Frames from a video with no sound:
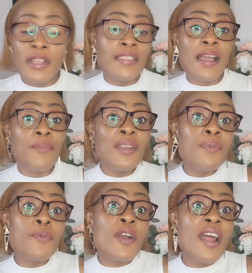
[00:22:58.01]
There are many
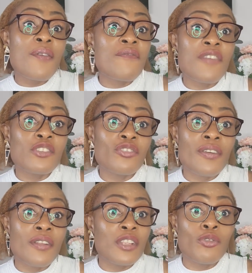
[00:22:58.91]
people carrying infection
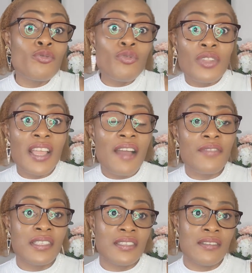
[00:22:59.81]
around, they don't know they have
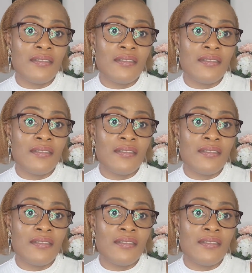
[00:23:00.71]
it.